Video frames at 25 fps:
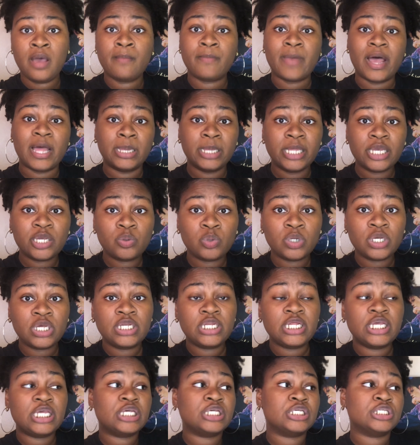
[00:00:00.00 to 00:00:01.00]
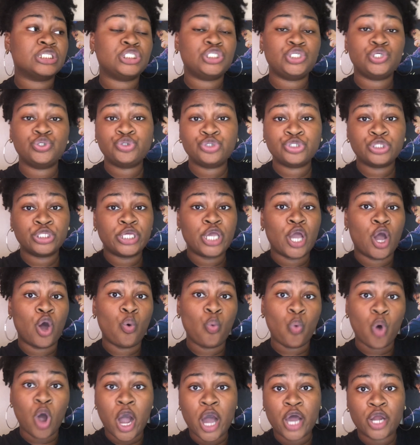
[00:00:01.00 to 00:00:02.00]
My liquid is usually a
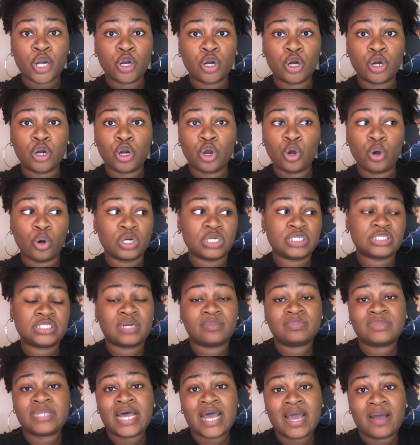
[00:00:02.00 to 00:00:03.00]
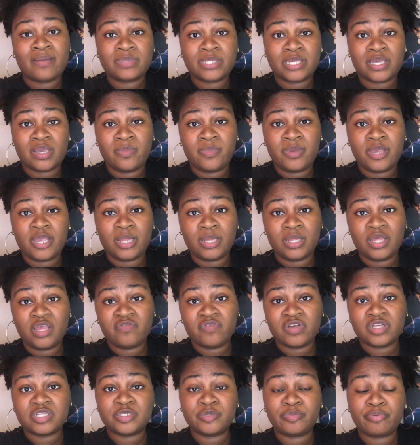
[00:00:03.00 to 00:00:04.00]
water, or sometimes it could be a
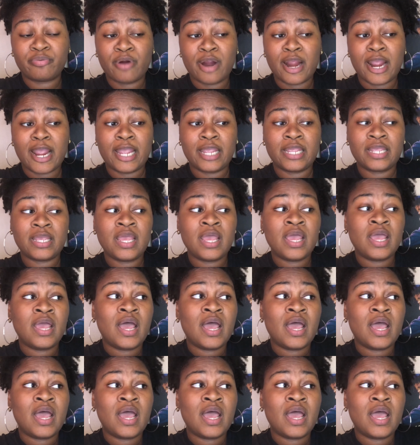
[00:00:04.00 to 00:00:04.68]
leave-in spray.